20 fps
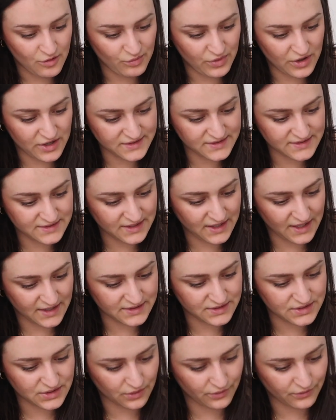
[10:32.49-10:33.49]
Personally,
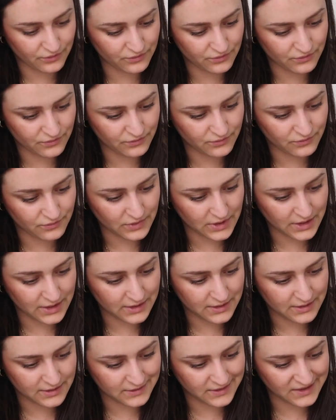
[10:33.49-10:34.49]
I don't
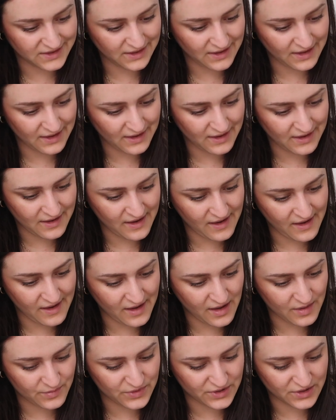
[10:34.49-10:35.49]
really
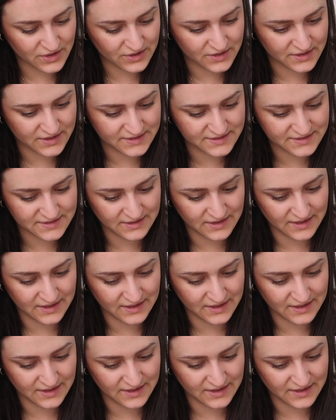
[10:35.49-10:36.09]
care because,